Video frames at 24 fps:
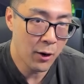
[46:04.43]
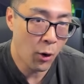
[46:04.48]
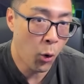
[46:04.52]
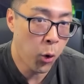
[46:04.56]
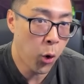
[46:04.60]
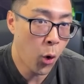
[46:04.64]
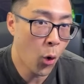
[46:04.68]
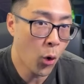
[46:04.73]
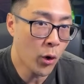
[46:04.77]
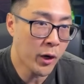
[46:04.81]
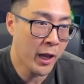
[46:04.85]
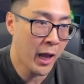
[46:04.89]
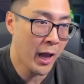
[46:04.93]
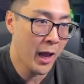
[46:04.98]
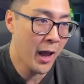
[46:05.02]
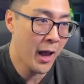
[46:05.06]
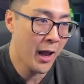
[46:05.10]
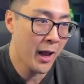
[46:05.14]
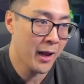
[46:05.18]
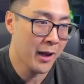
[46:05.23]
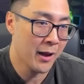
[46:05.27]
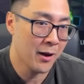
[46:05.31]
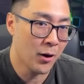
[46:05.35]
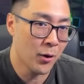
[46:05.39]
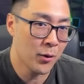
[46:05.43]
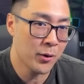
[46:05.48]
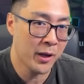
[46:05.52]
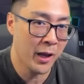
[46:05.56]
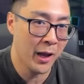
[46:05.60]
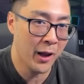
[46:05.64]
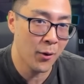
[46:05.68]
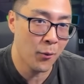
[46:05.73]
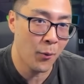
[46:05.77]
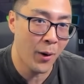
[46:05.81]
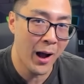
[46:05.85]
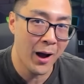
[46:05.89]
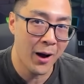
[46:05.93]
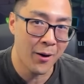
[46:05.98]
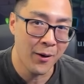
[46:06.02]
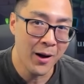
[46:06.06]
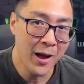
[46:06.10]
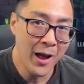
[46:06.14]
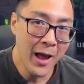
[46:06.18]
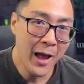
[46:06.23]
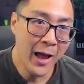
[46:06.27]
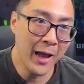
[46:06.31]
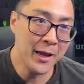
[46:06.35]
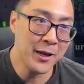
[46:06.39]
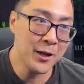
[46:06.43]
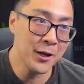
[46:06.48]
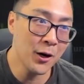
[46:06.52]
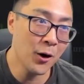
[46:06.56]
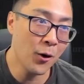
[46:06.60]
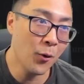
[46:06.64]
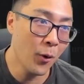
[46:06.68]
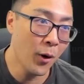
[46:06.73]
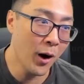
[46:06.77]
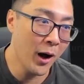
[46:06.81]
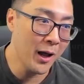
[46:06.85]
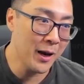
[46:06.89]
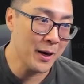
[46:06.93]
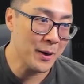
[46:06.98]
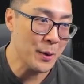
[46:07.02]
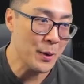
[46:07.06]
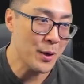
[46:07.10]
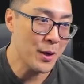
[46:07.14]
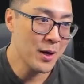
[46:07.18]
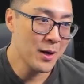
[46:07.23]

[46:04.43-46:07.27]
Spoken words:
Okay. Okay, wow. Hey, you know what?